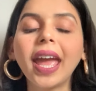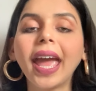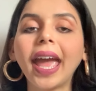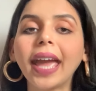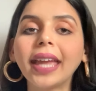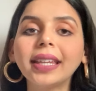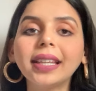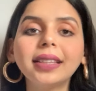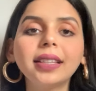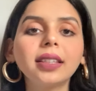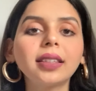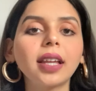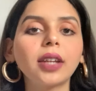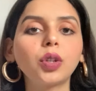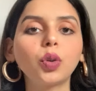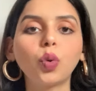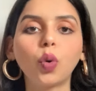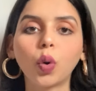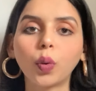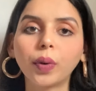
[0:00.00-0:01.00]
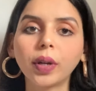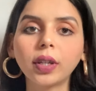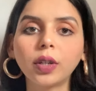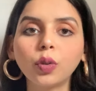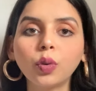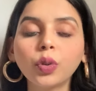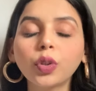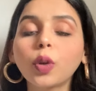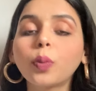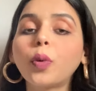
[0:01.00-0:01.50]
Anything that you
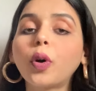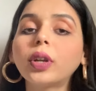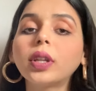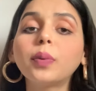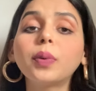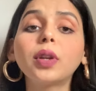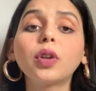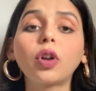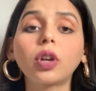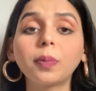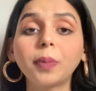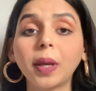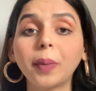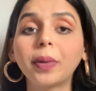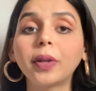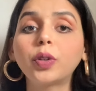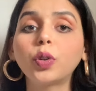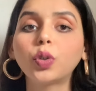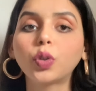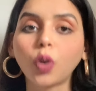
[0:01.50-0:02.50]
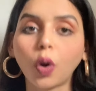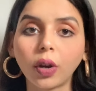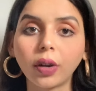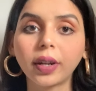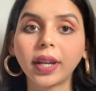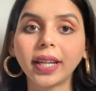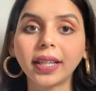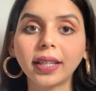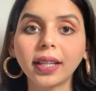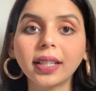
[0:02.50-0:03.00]
overdo, your body will not be able to
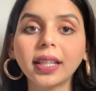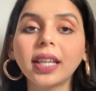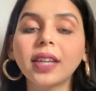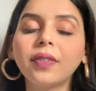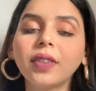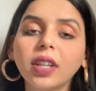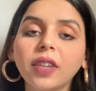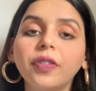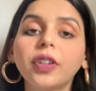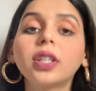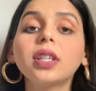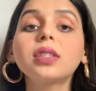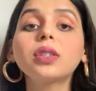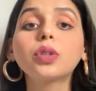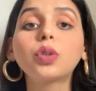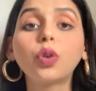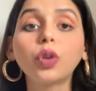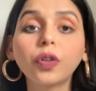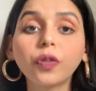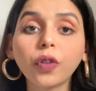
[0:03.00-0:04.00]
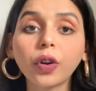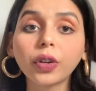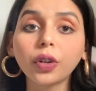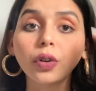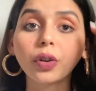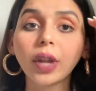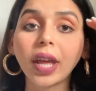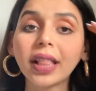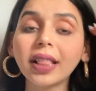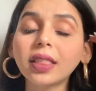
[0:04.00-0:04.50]
tolerate it, even if it is good for your
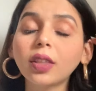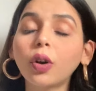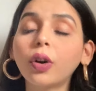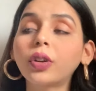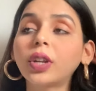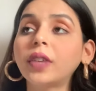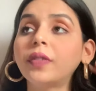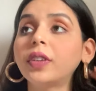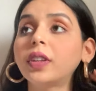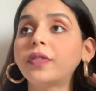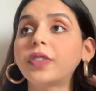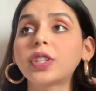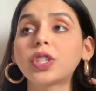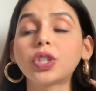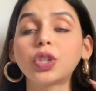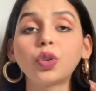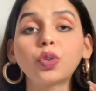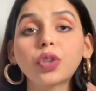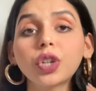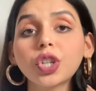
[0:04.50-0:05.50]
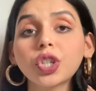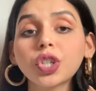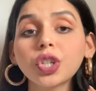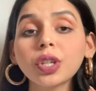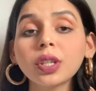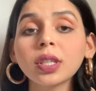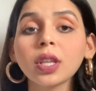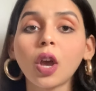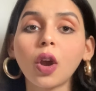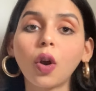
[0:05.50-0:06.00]
health, or even if it's
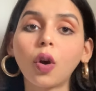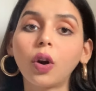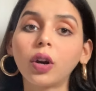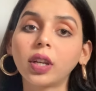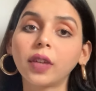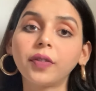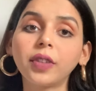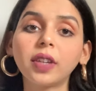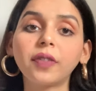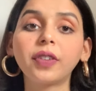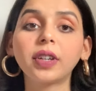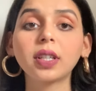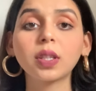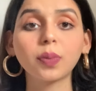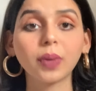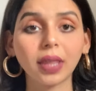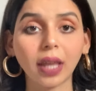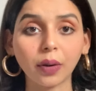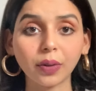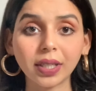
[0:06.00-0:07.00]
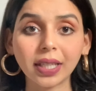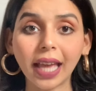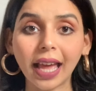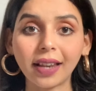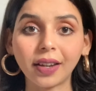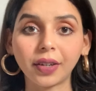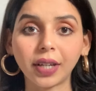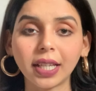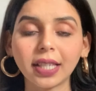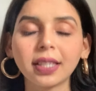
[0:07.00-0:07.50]
nutritious, or even if it is without
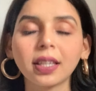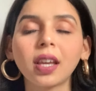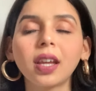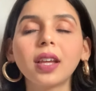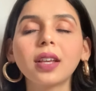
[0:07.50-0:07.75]
calories.